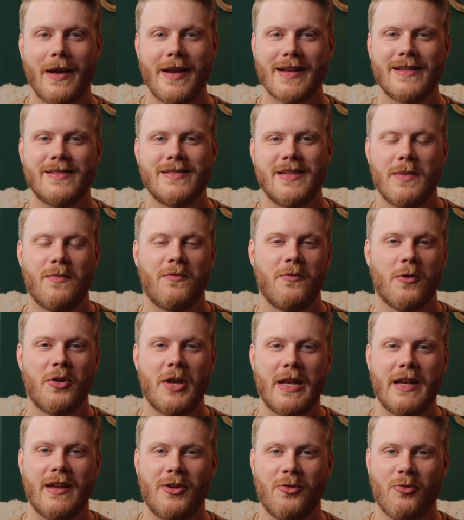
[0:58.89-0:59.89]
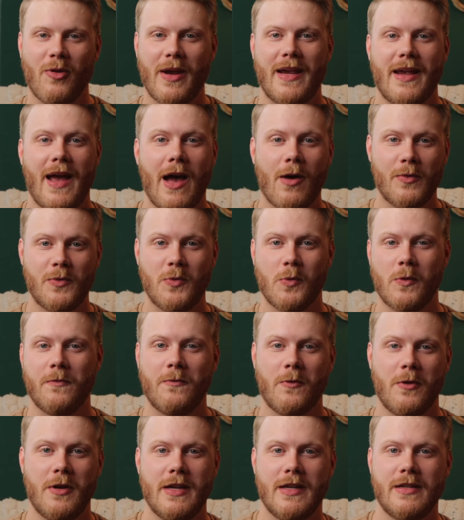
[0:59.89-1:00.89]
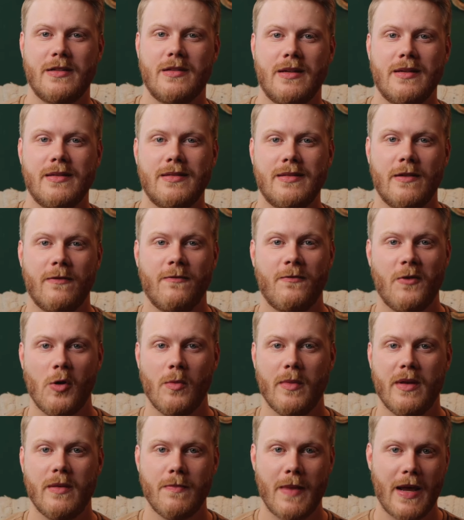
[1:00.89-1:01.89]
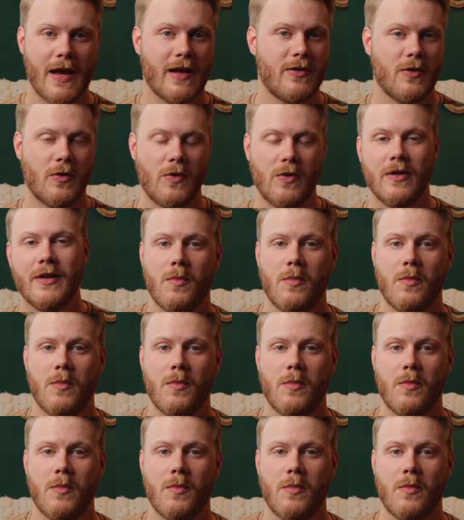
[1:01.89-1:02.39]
next tip for getting great outdoor footage is to film in manual.